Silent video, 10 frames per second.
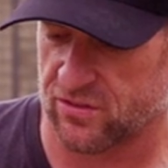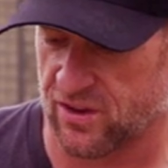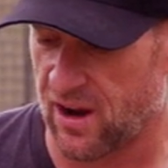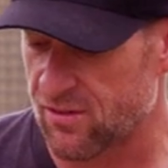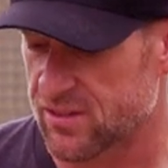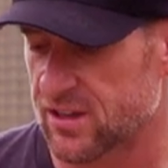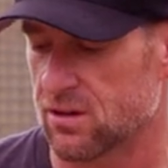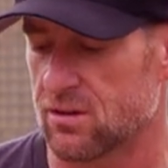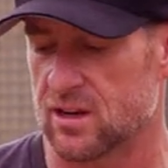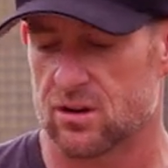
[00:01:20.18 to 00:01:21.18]
is everything
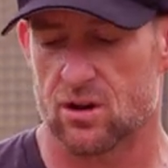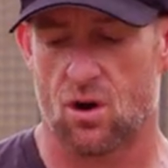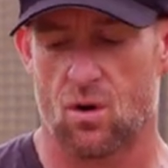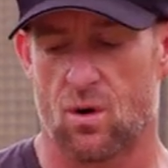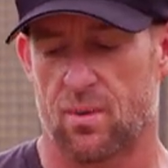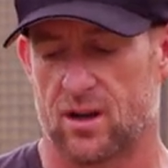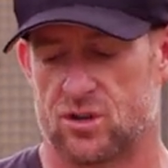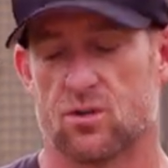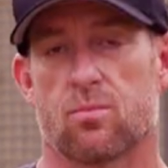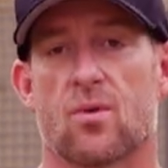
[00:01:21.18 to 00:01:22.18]
you need to know
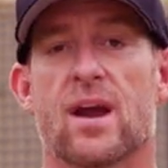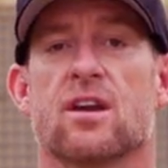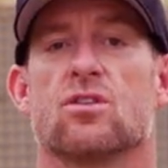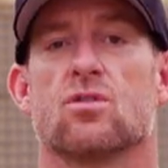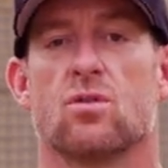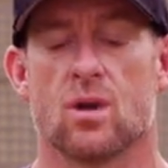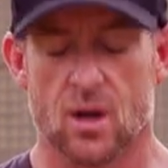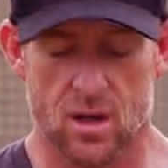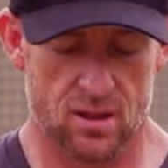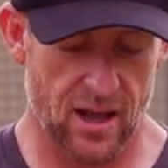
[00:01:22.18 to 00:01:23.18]
about your brand new
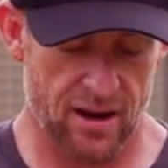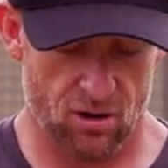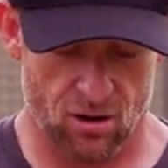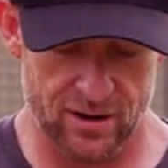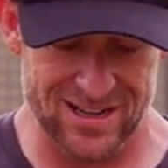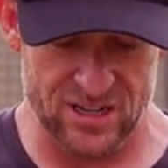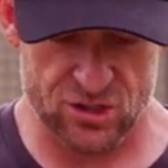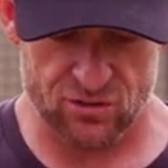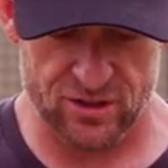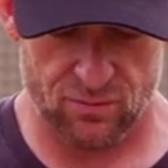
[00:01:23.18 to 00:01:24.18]
Lionheart
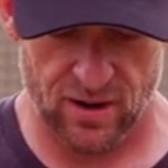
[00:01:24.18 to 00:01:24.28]
Industries